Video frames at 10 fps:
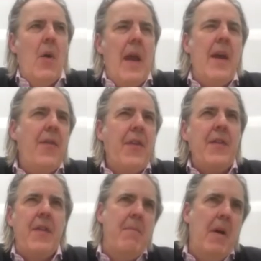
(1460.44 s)
I
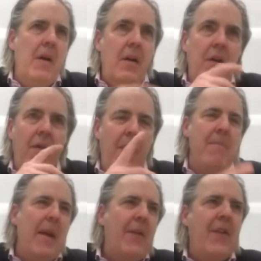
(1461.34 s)
think the
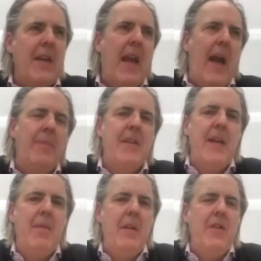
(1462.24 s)
messy cap
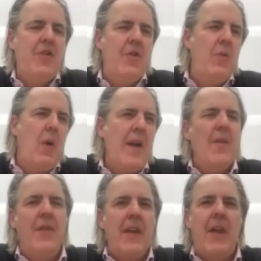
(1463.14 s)
table issue, I
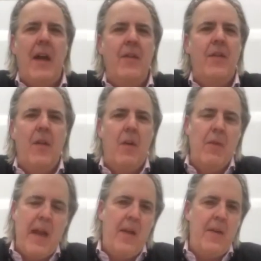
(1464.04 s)
don't think that's a
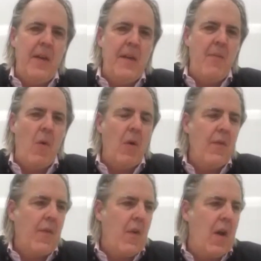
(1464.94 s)
reality anymore,
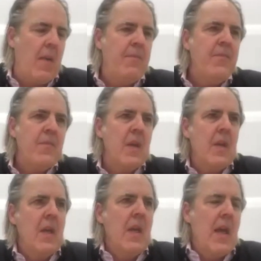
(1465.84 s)

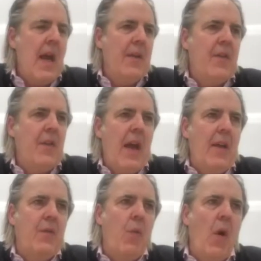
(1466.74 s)
as
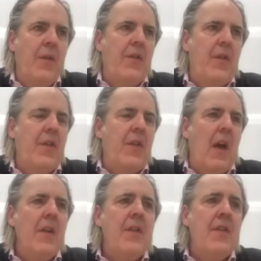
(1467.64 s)
was
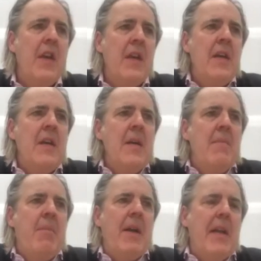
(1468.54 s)
discussed.
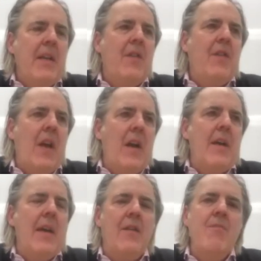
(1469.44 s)
But it's
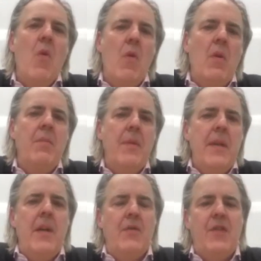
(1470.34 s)
more,
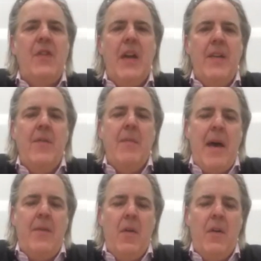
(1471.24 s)
just kind of a
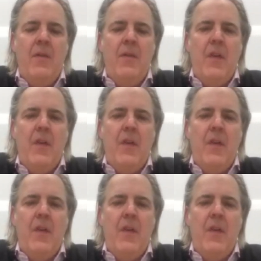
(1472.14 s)
matter of